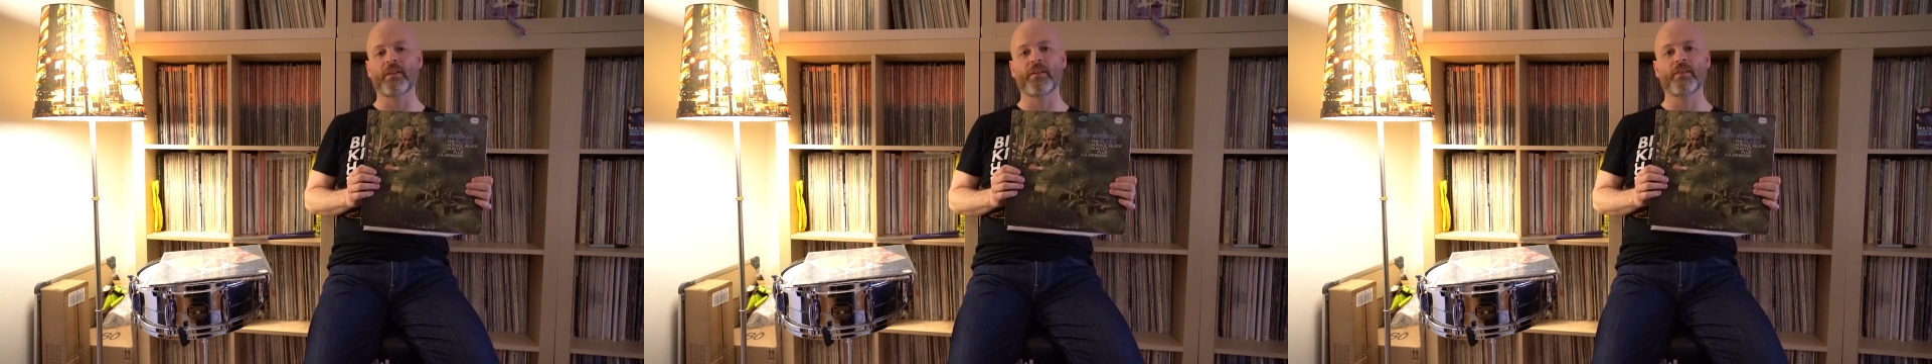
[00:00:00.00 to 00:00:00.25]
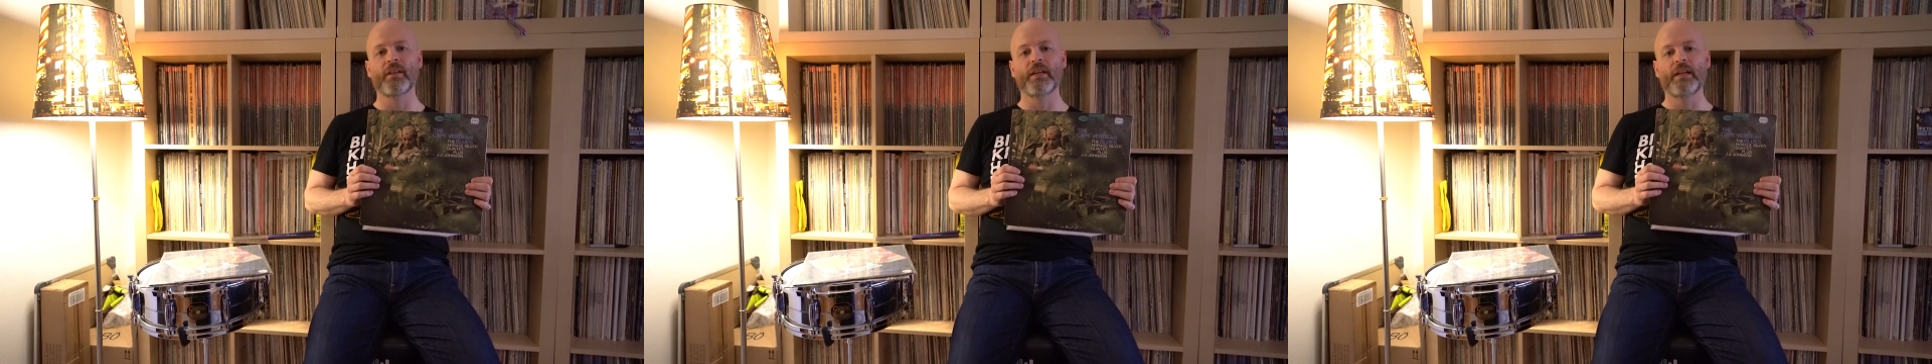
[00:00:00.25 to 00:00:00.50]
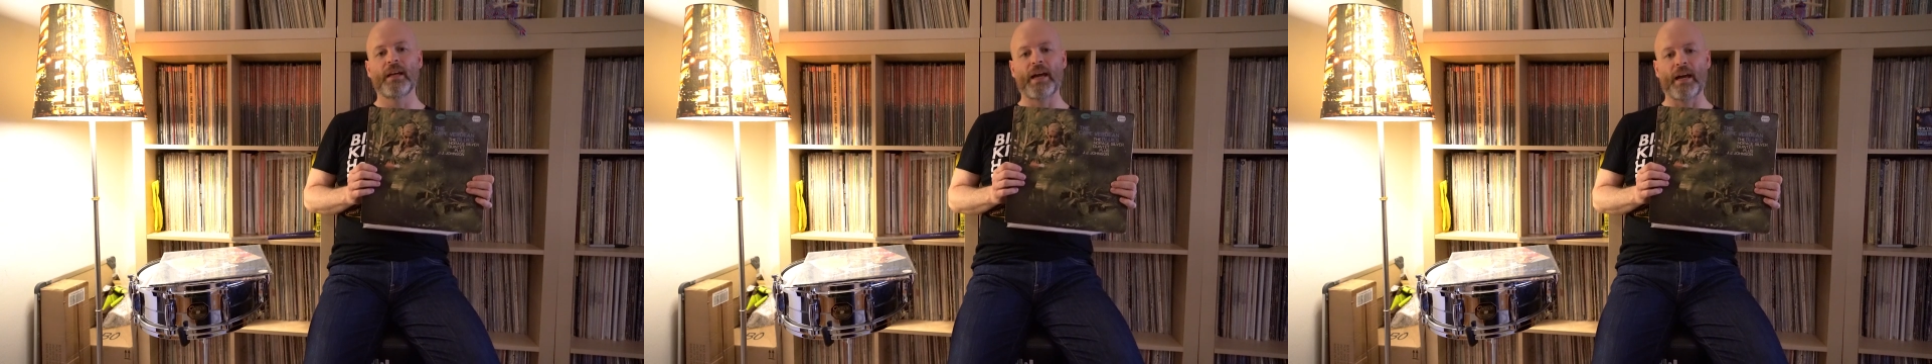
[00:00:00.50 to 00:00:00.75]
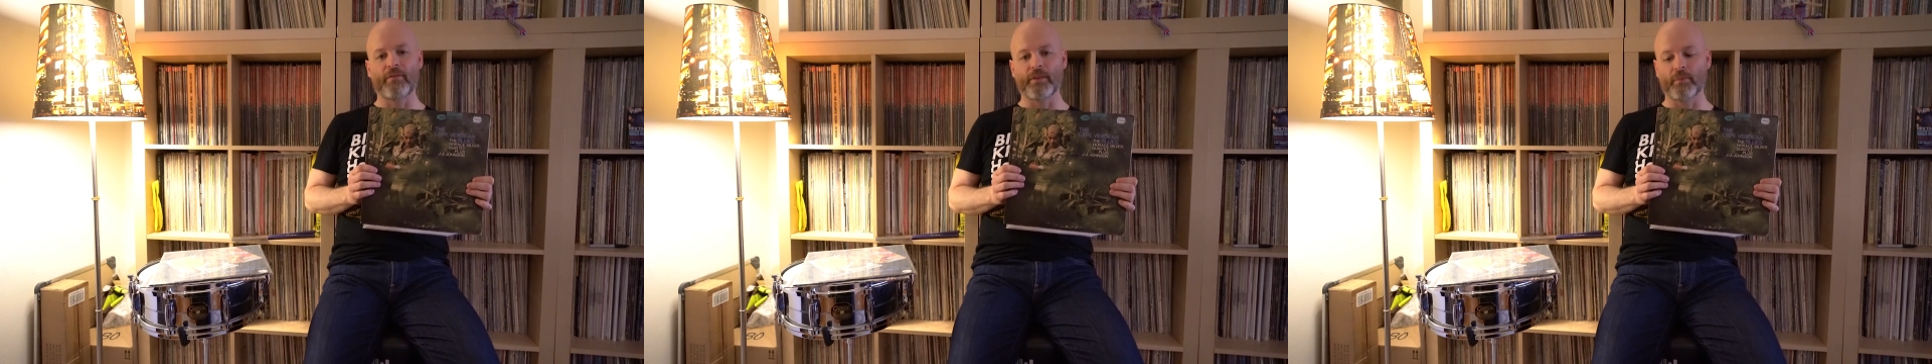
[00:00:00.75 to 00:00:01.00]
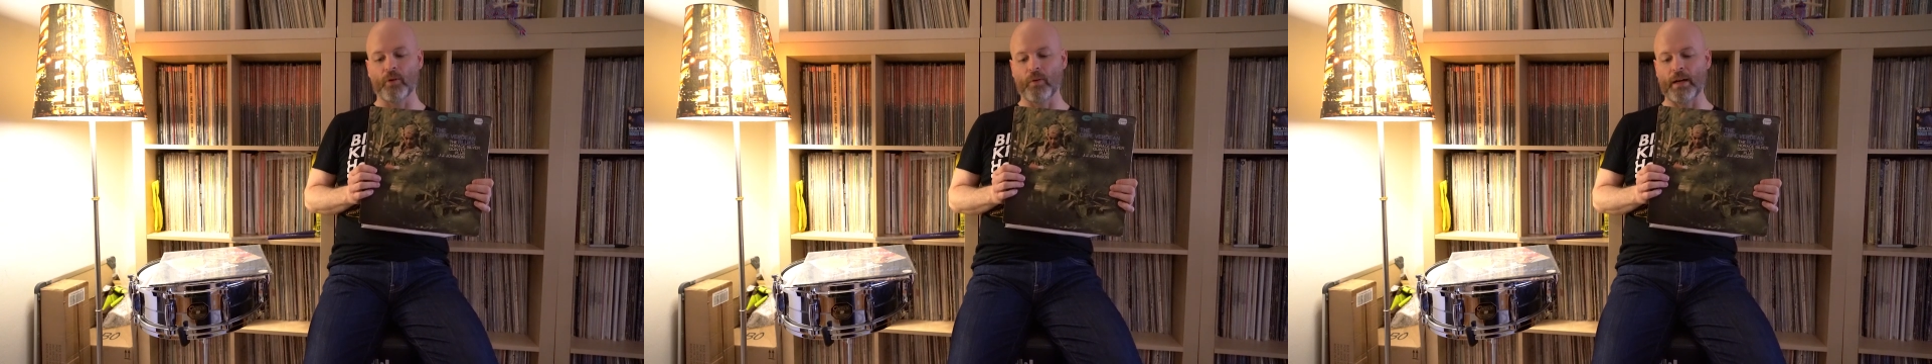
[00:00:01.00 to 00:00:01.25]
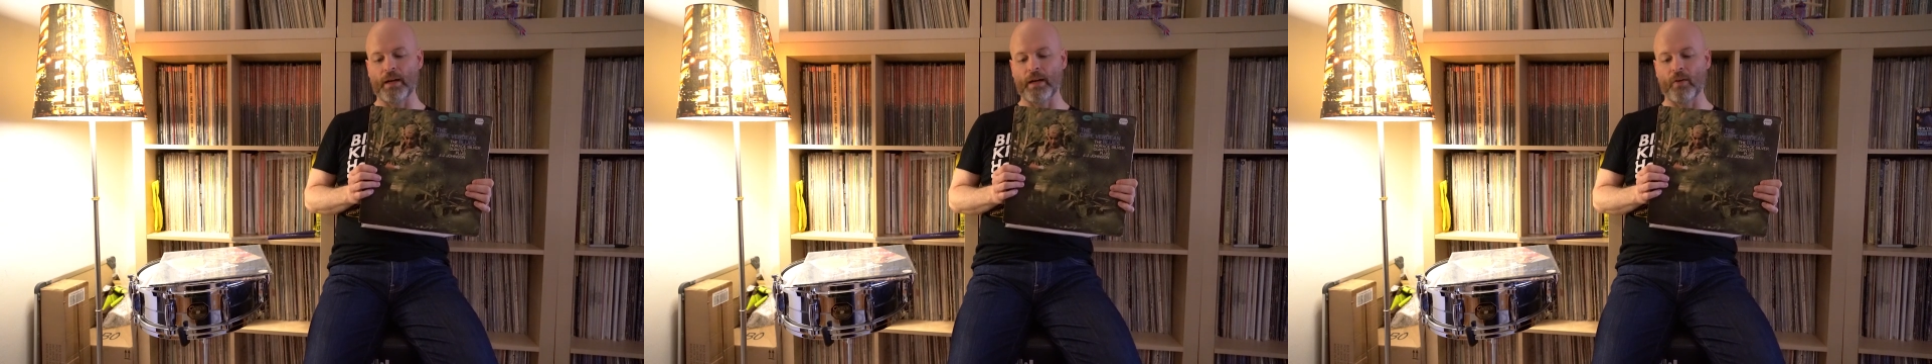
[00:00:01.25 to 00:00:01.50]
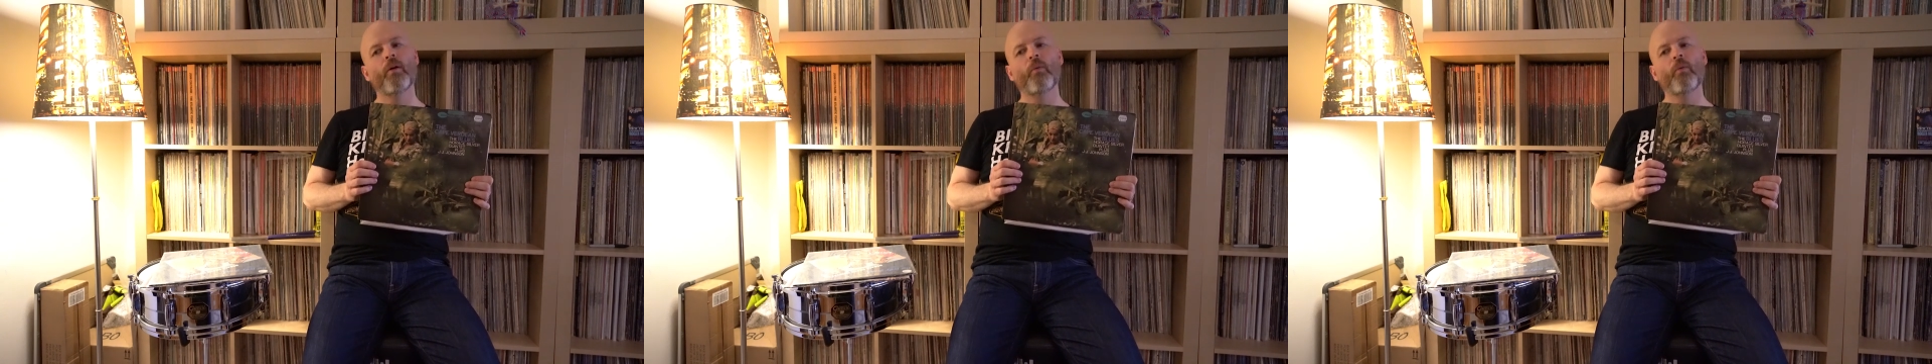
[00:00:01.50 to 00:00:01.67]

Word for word: to have him around.